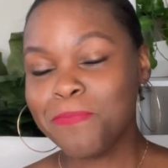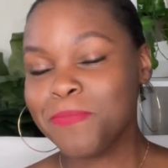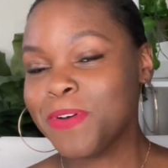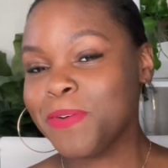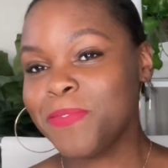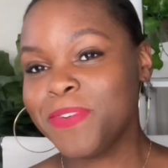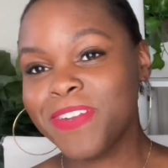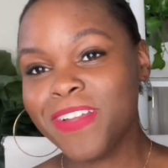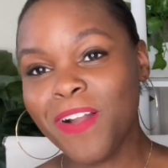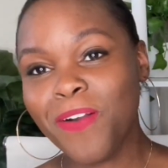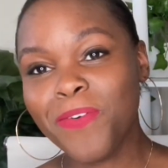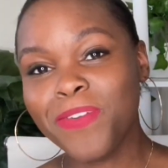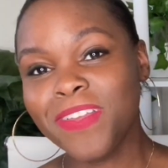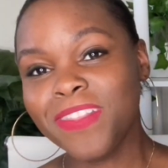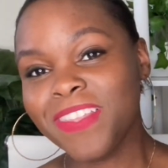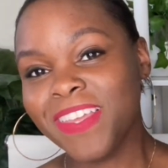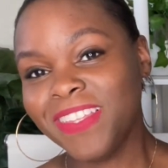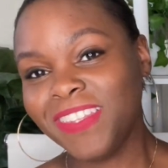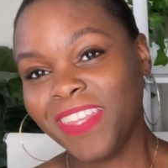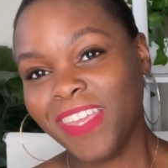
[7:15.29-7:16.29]
But we're not gonna
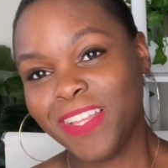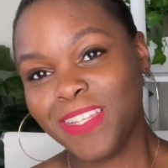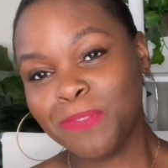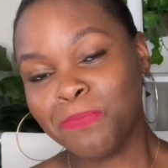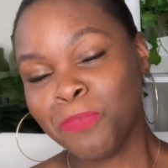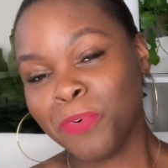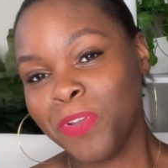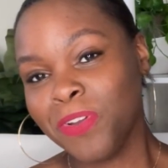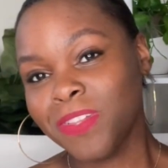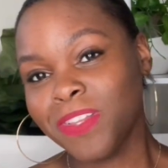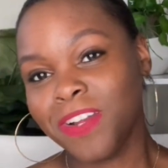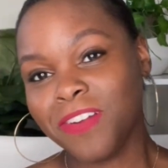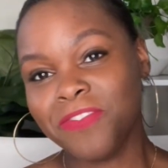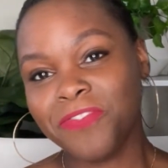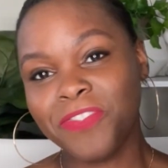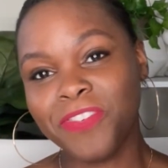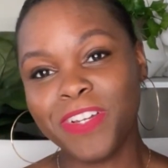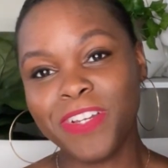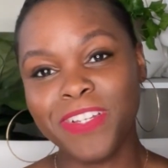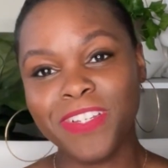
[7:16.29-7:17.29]
let that spoil our
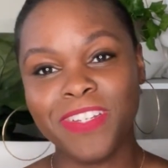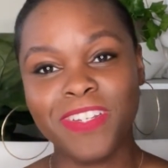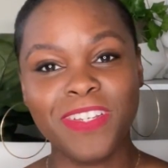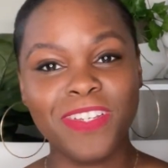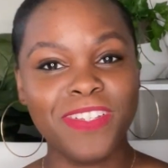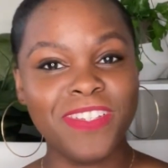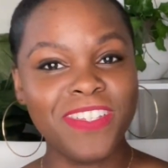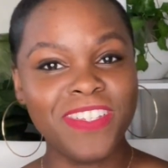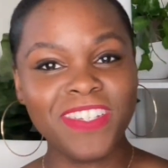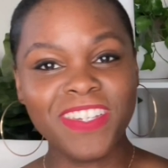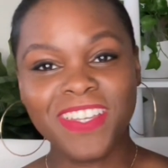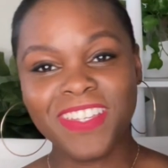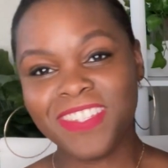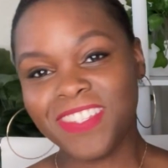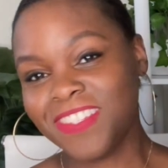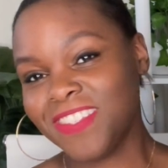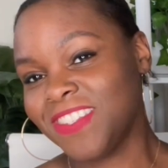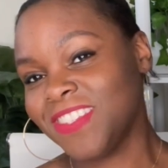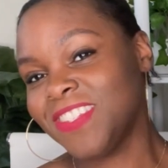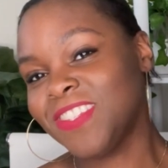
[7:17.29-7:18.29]
fun. Jes
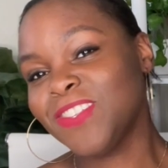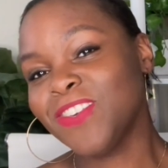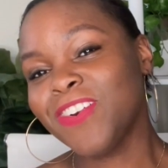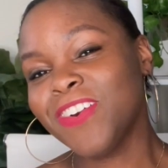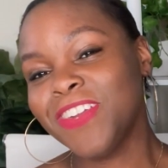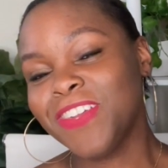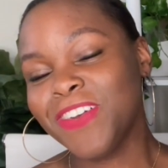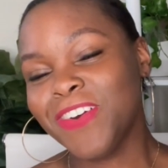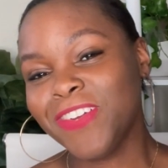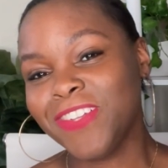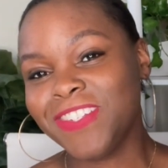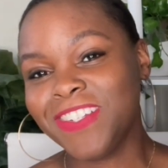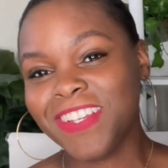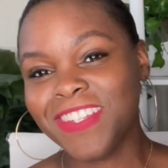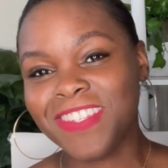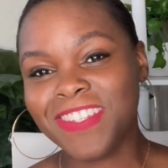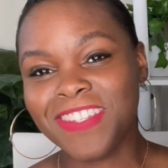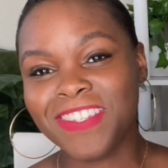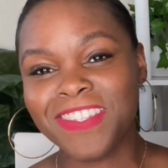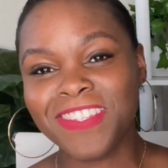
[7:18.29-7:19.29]
is the star, y'all.
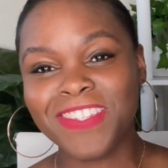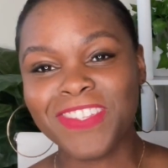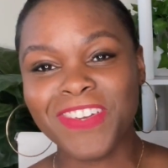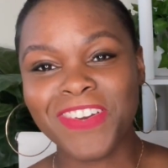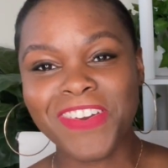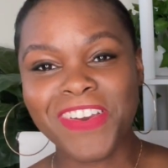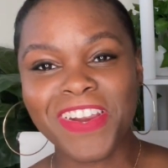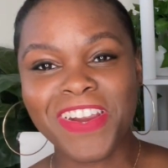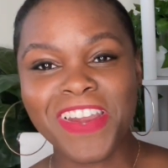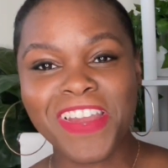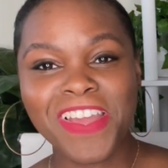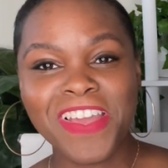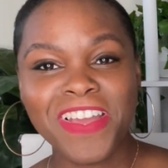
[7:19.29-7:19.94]
Jes is the star.